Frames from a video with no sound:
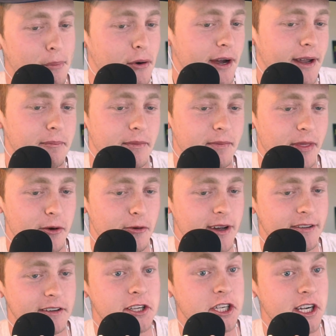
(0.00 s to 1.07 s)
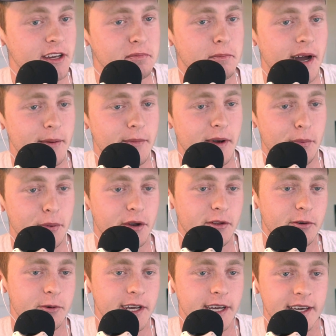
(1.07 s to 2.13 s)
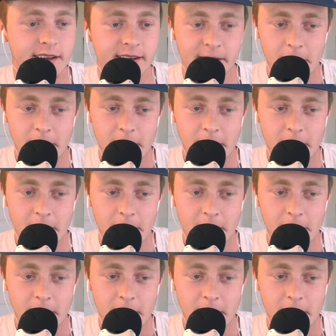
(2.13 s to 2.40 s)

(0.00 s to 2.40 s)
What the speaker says: point, the reason she is my Muppet of the Week